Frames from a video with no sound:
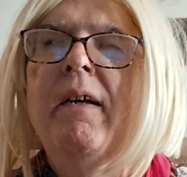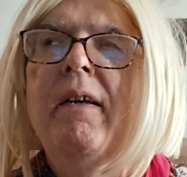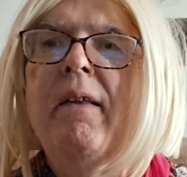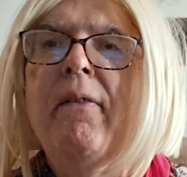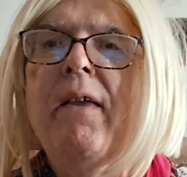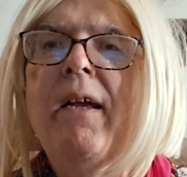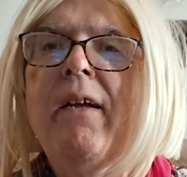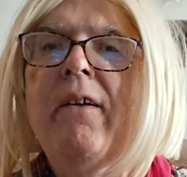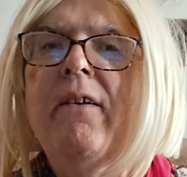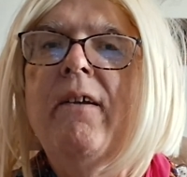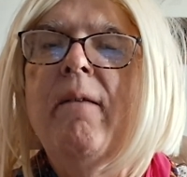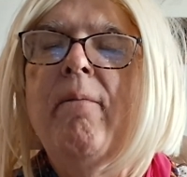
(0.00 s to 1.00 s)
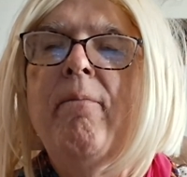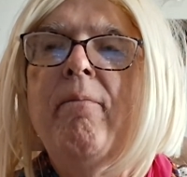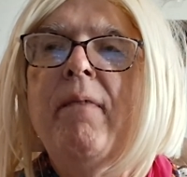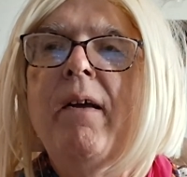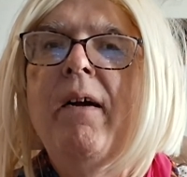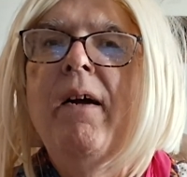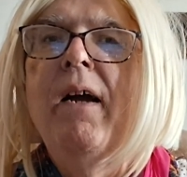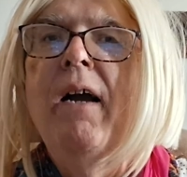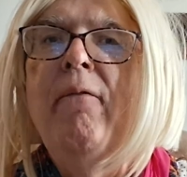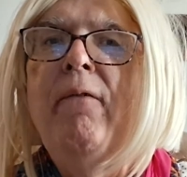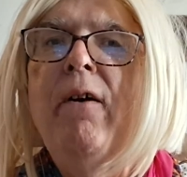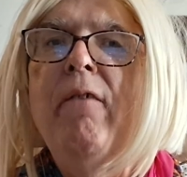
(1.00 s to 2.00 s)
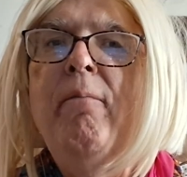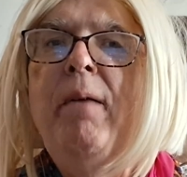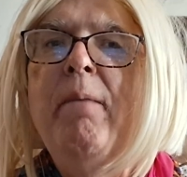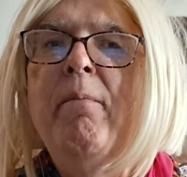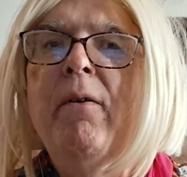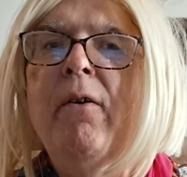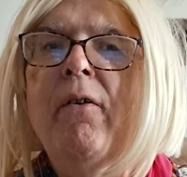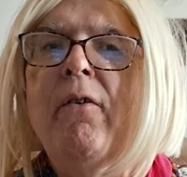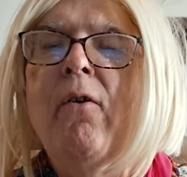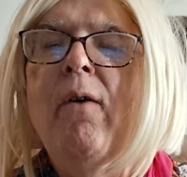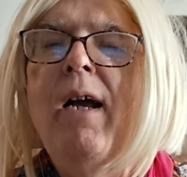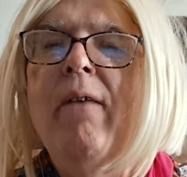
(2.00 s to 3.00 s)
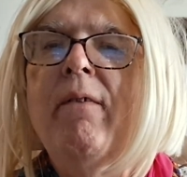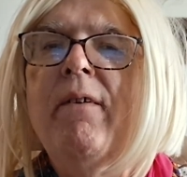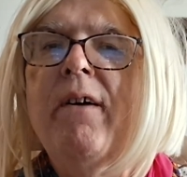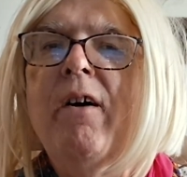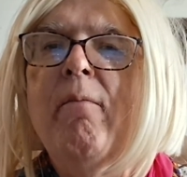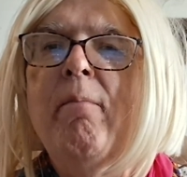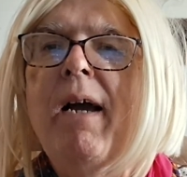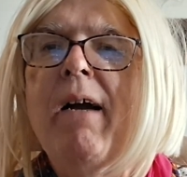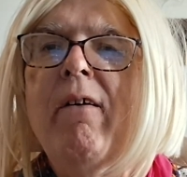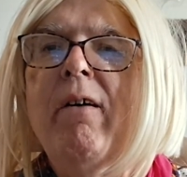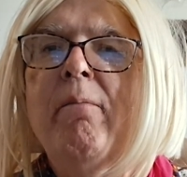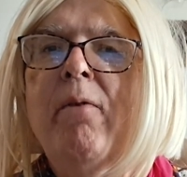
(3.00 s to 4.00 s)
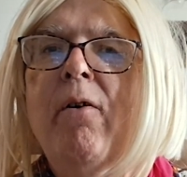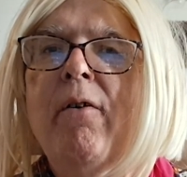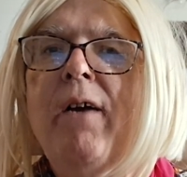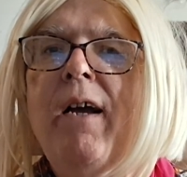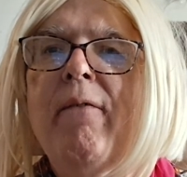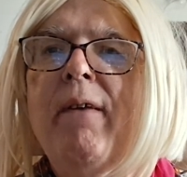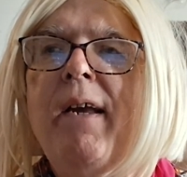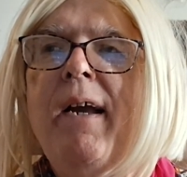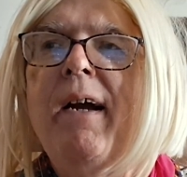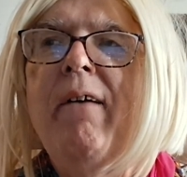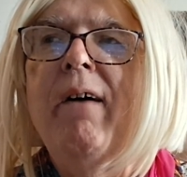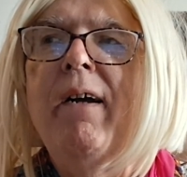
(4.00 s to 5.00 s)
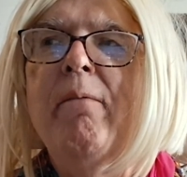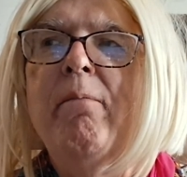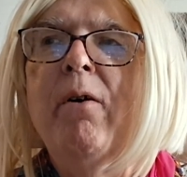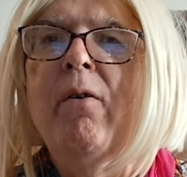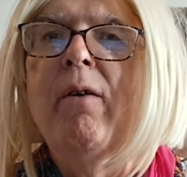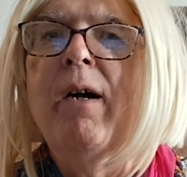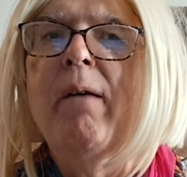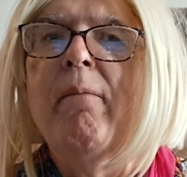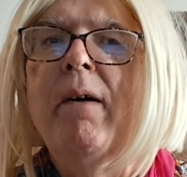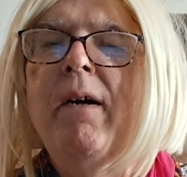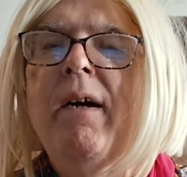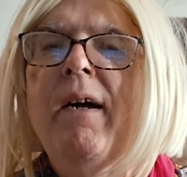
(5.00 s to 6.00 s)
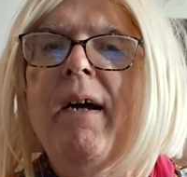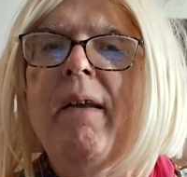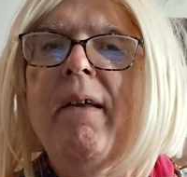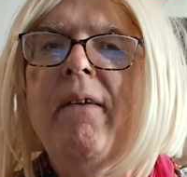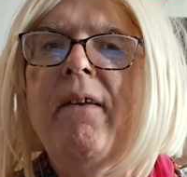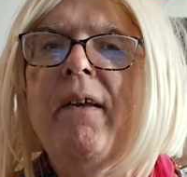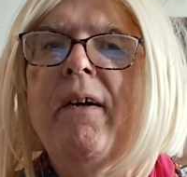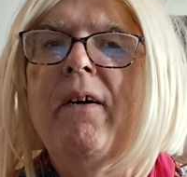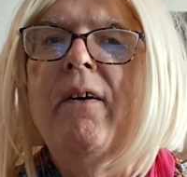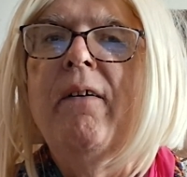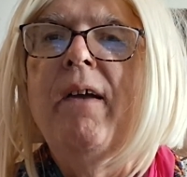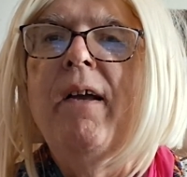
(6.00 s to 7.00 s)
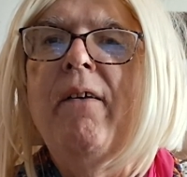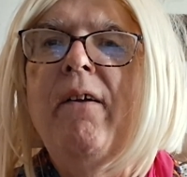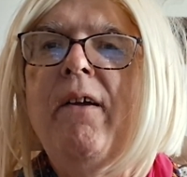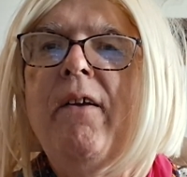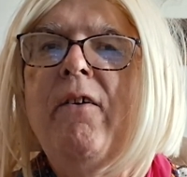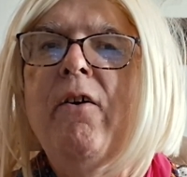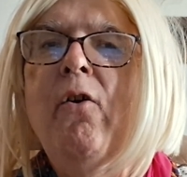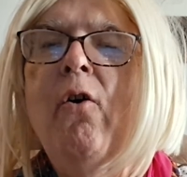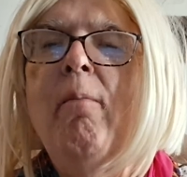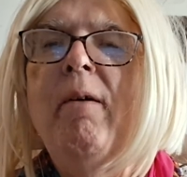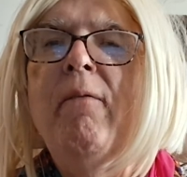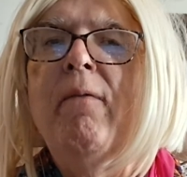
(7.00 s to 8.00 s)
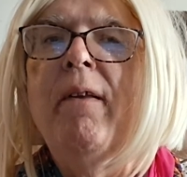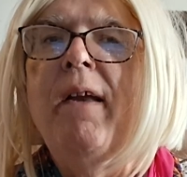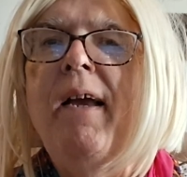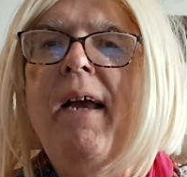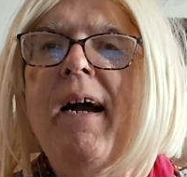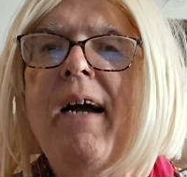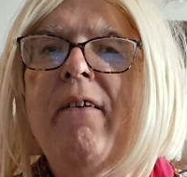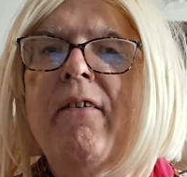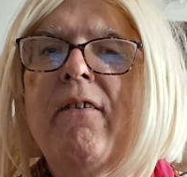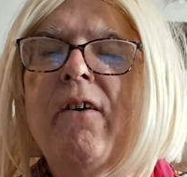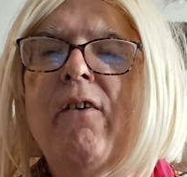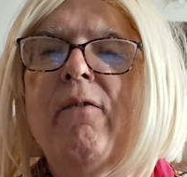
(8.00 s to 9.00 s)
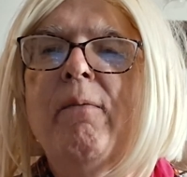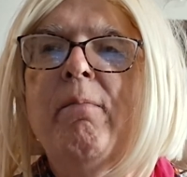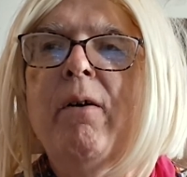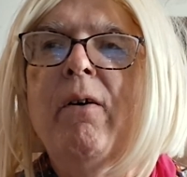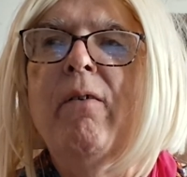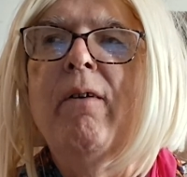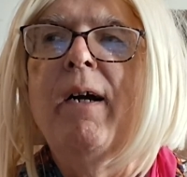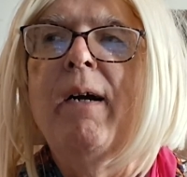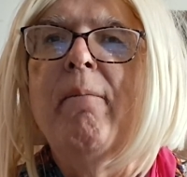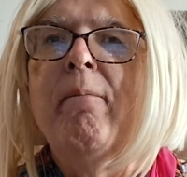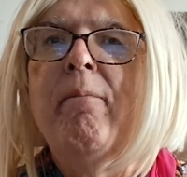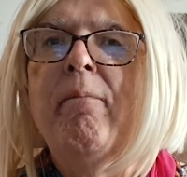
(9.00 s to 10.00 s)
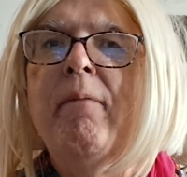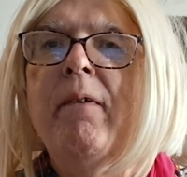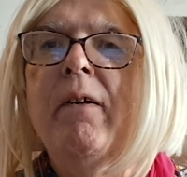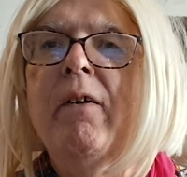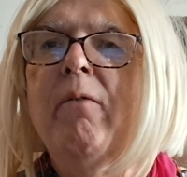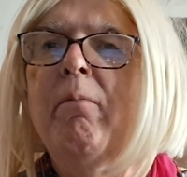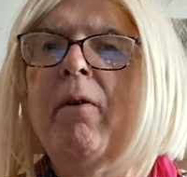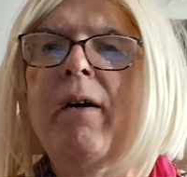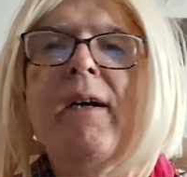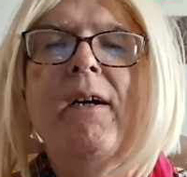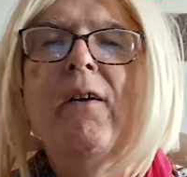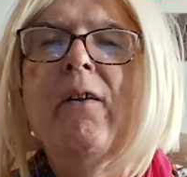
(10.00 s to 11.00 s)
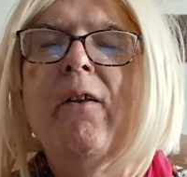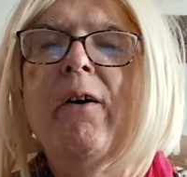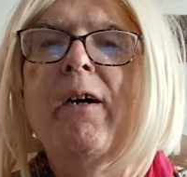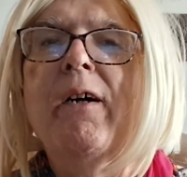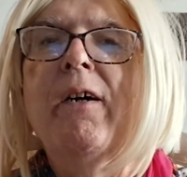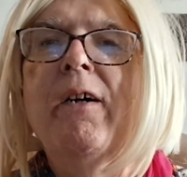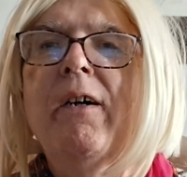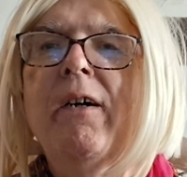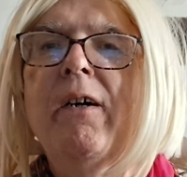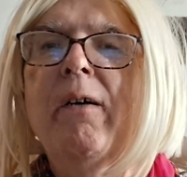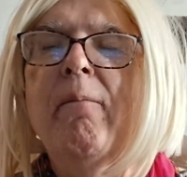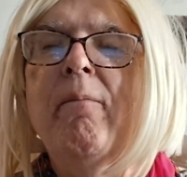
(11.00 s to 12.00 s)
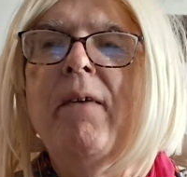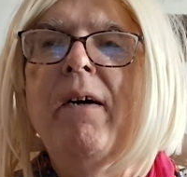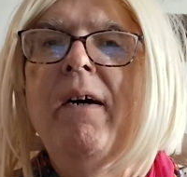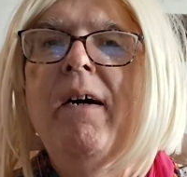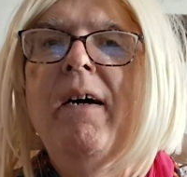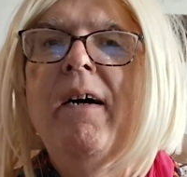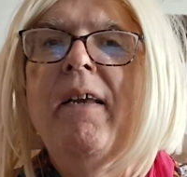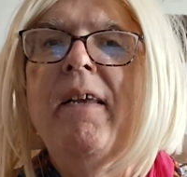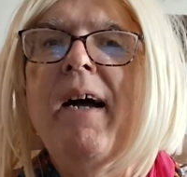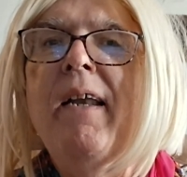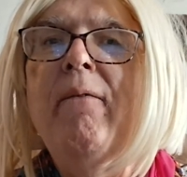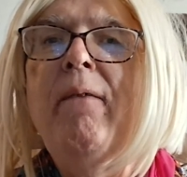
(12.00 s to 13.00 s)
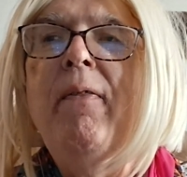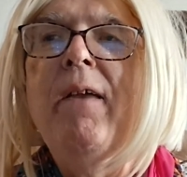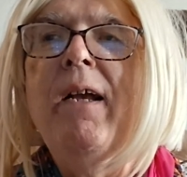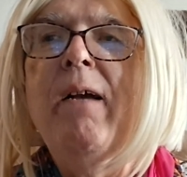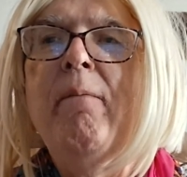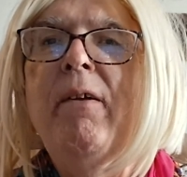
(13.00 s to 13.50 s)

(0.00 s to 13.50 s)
the thing is, if you have people that don't have a solid background program, you have an AI write a program, and there's an error, and you're hoping for the AI to solve a program, oh boy, good luck. Not everything can